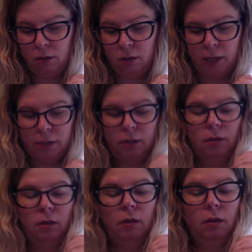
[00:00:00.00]
Yes.
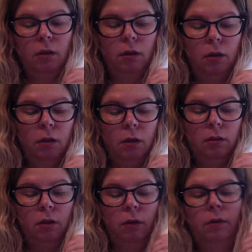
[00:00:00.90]

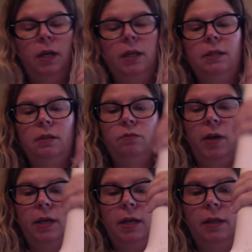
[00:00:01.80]
So it sits
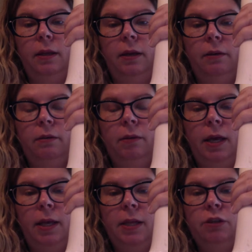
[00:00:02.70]
right in there. Okay,
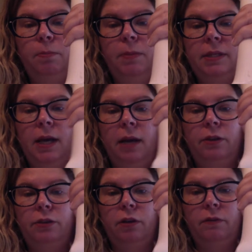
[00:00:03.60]
that's your patellar
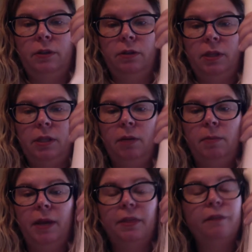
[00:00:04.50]
surface. So it's going to be
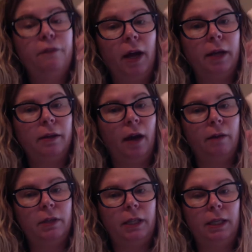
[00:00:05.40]
on the front,
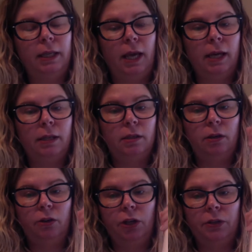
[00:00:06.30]
obviously, the
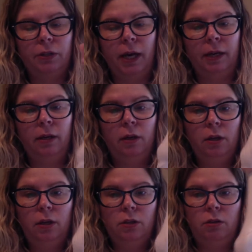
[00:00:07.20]
anterior side.
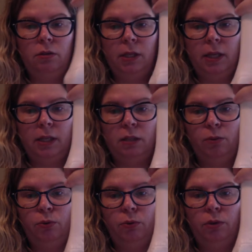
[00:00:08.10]
So you see that
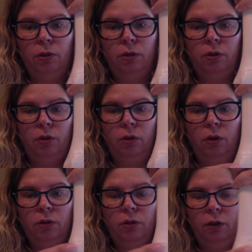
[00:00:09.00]
smooth
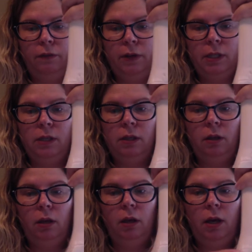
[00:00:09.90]
surface.
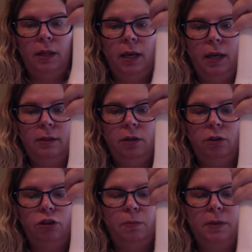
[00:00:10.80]
On the anterior
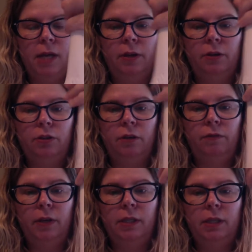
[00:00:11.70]
is your patellar
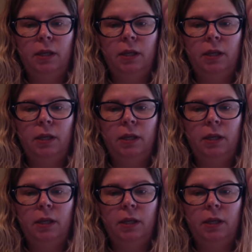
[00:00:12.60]
surface.